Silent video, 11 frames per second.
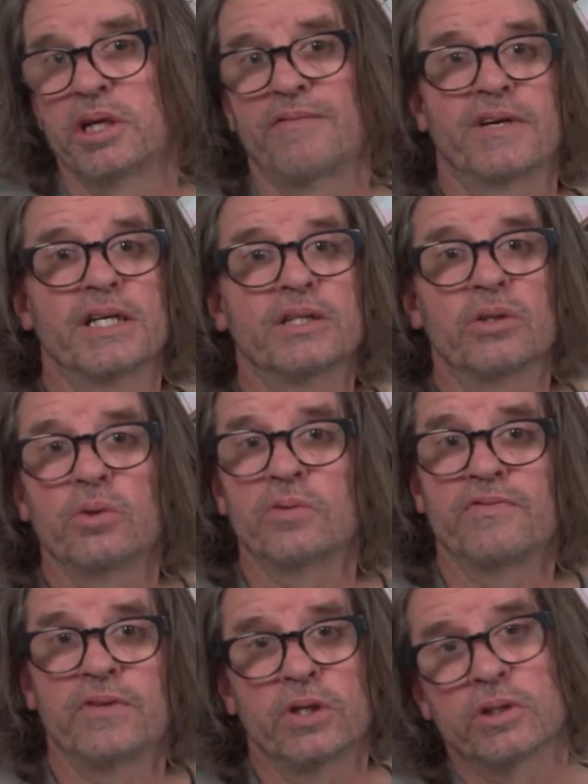I'll find old
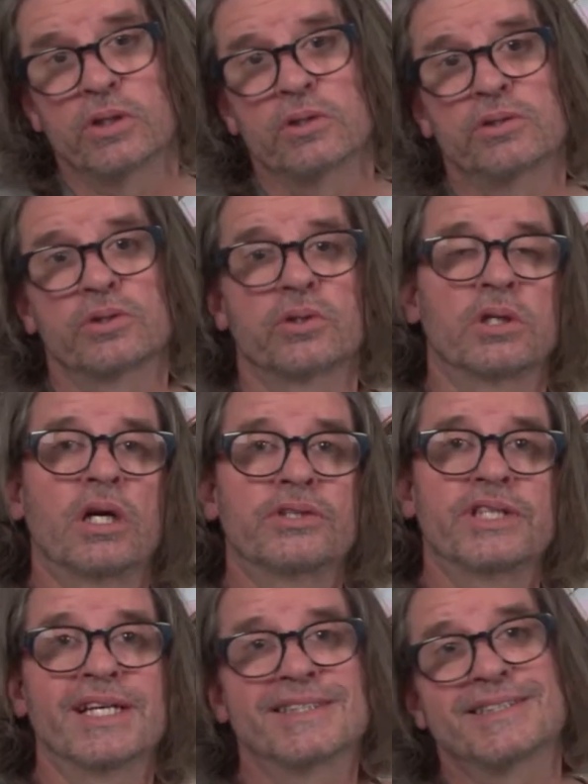photos, or I'll
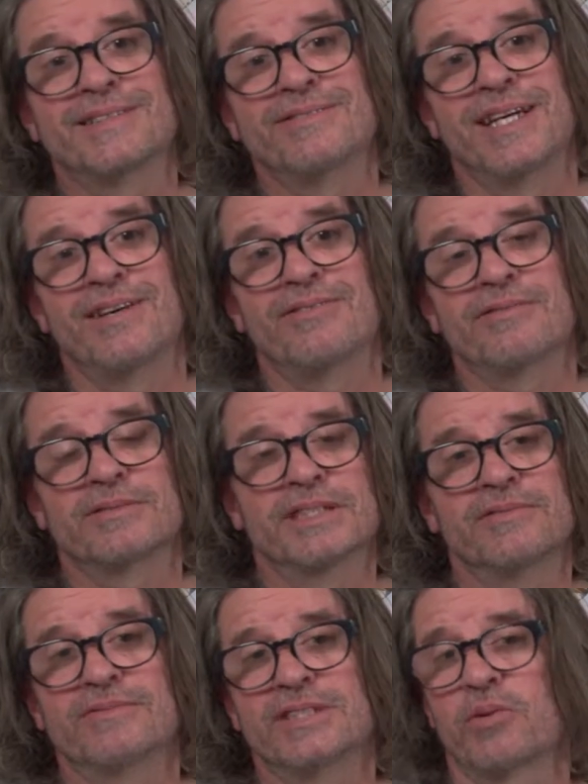take stuff now,
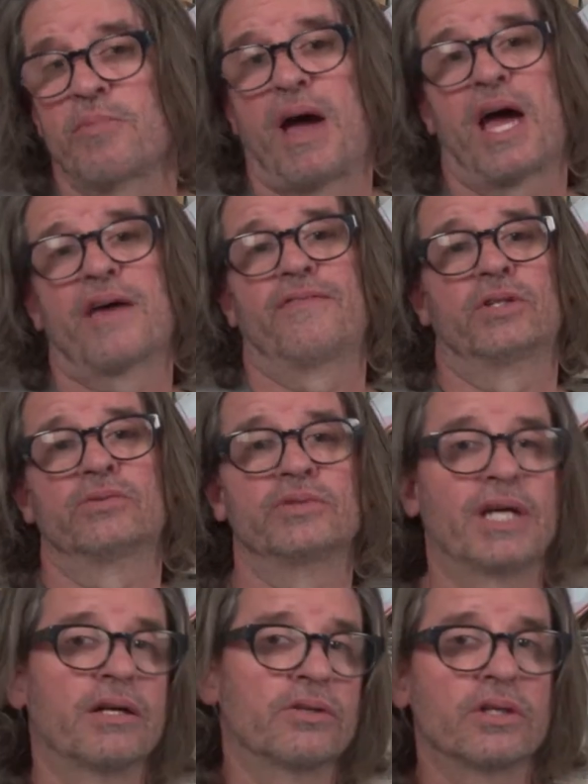just with my iPhone,
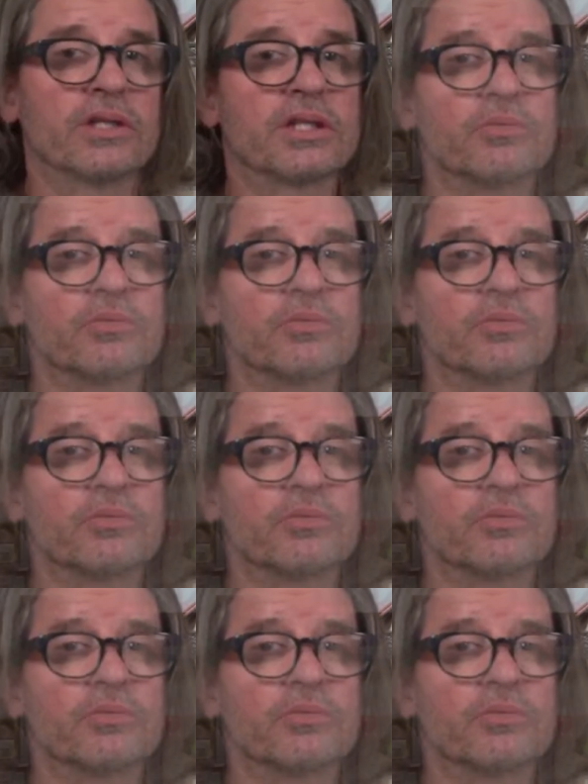download on the